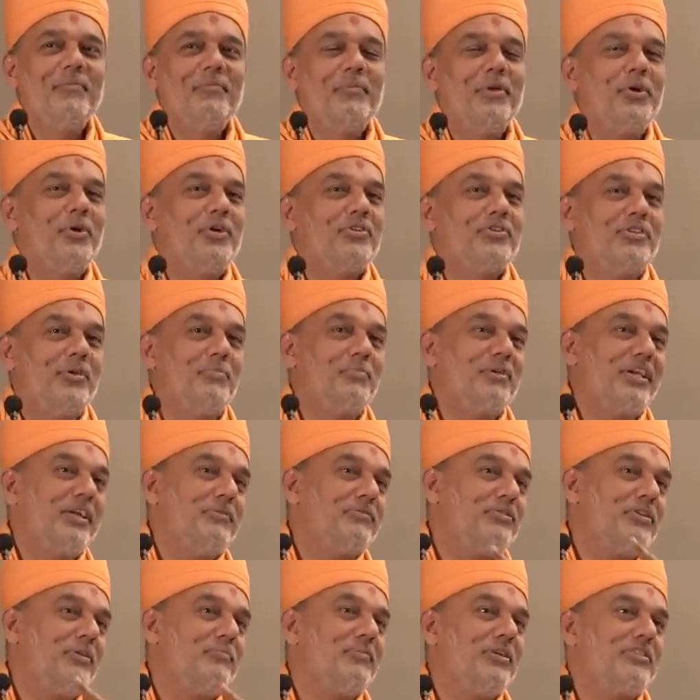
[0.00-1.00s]
because
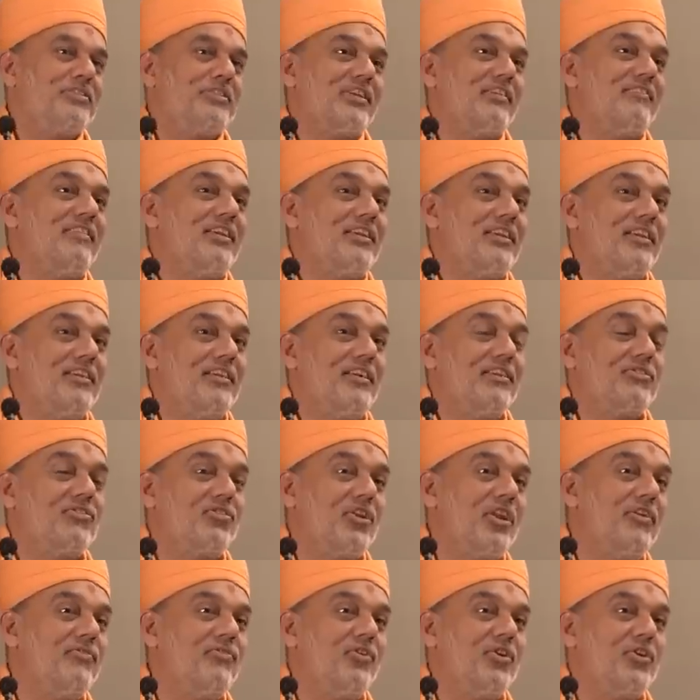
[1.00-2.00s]
sometimes he must have attended
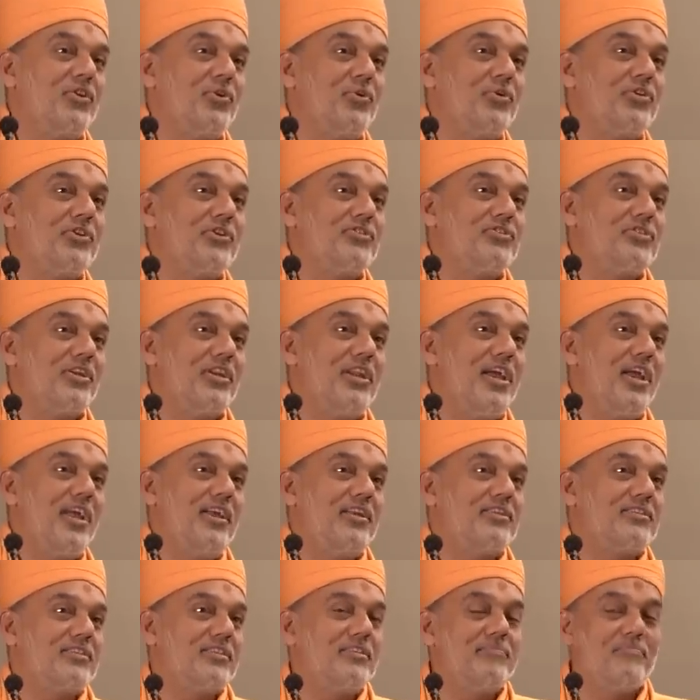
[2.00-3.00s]
three, four tuitions a day.
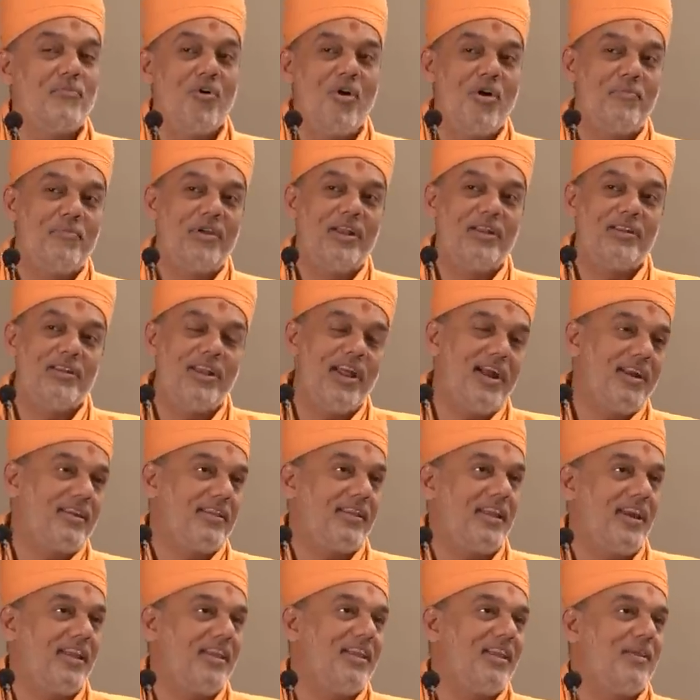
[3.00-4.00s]
His mom and
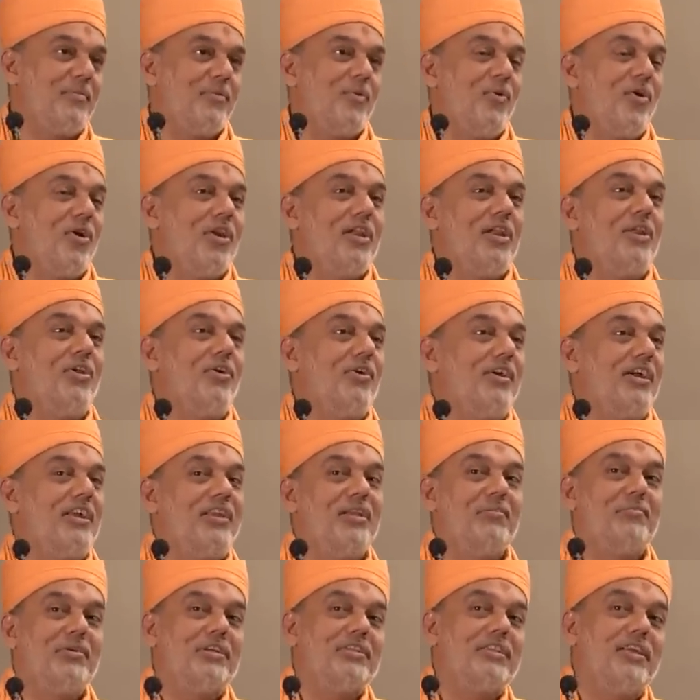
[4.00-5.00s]
dad carrying him all along, and
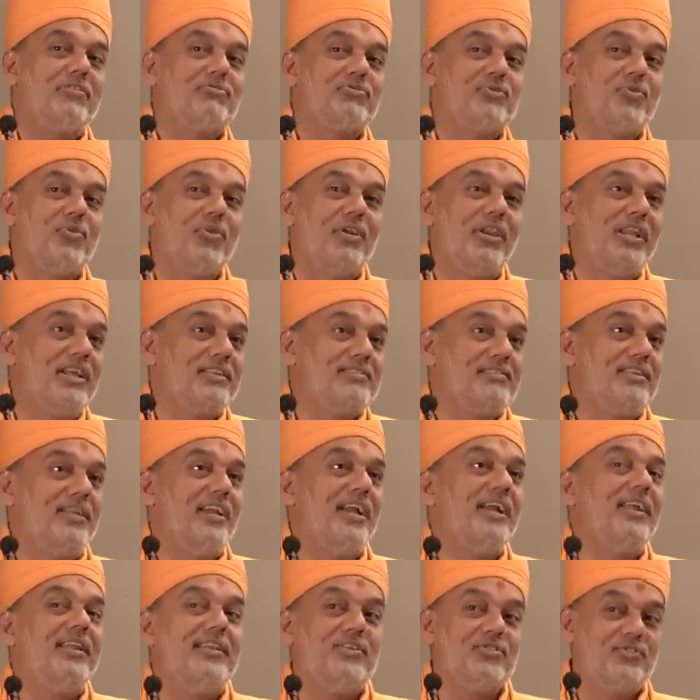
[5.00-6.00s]
he must have scored less than
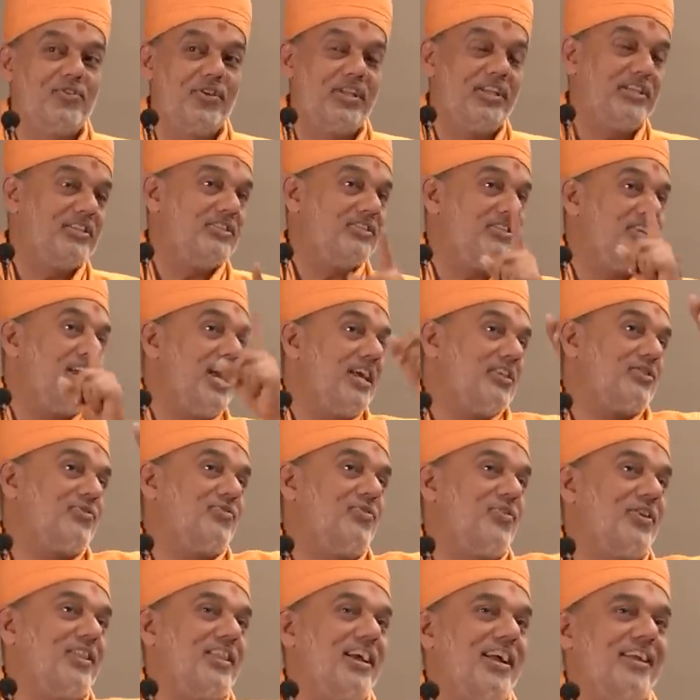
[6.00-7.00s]
80. So he's yes
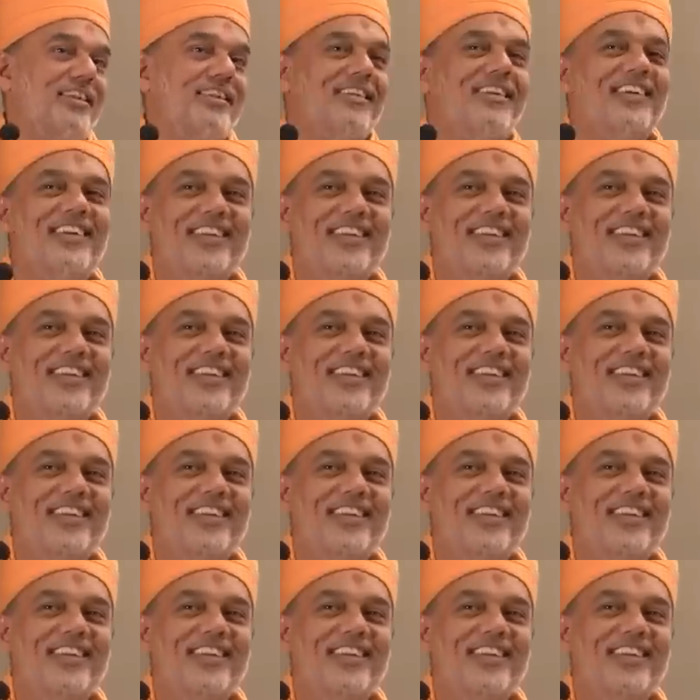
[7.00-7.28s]
for that.